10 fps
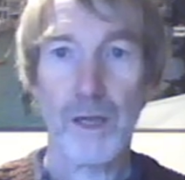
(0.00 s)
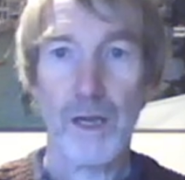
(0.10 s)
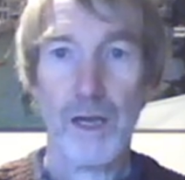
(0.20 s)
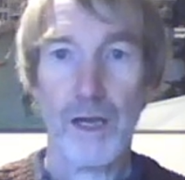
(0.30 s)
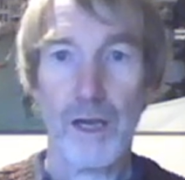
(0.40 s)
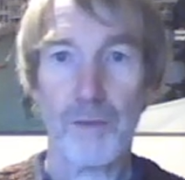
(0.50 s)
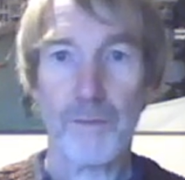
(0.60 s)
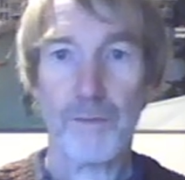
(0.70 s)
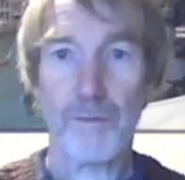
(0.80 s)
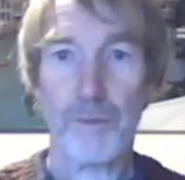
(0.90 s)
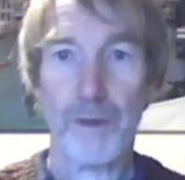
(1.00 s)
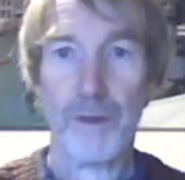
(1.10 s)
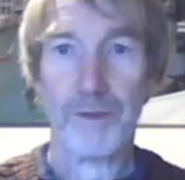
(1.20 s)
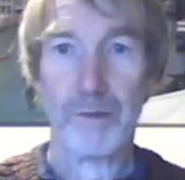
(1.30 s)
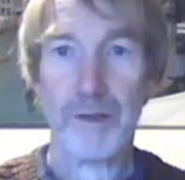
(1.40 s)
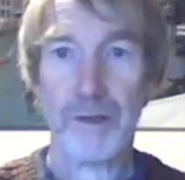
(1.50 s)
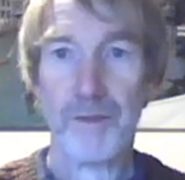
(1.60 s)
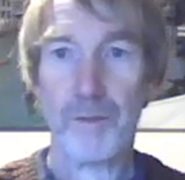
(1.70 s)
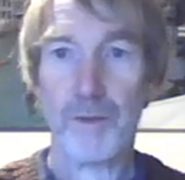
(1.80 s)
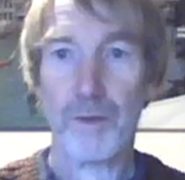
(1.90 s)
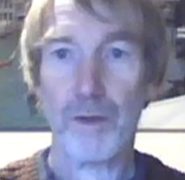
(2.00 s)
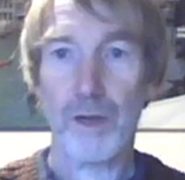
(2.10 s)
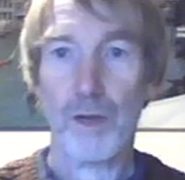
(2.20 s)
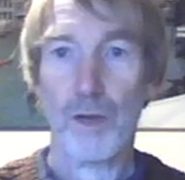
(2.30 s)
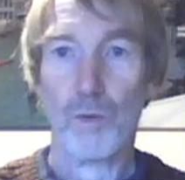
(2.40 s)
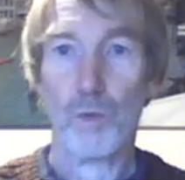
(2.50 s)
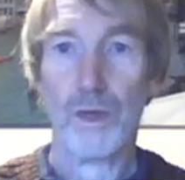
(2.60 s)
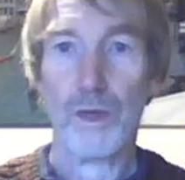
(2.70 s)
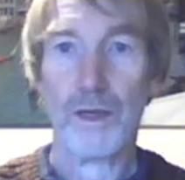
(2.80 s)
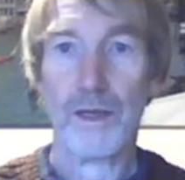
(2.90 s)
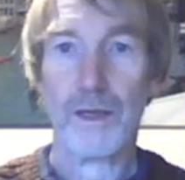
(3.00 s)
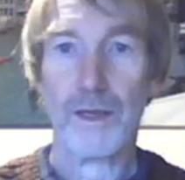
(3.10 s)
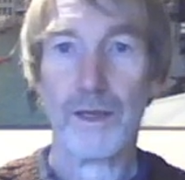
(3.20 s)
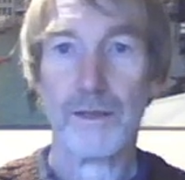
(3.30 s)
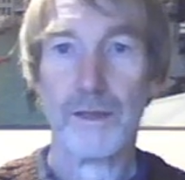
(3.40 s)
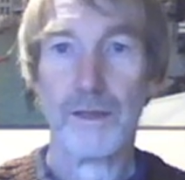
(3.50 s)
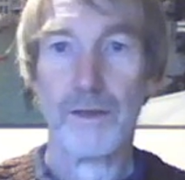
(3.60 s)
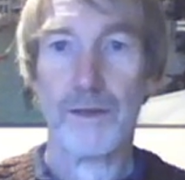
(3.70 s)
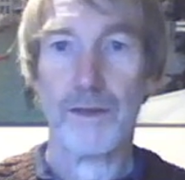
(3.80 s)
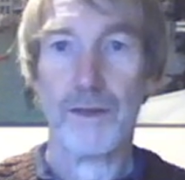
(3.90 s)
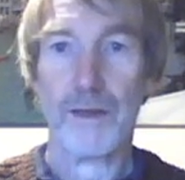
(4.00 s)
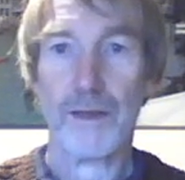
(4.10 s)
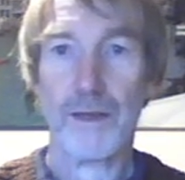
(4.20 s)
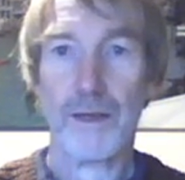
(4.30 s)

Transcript: For particle Reynolds number we need the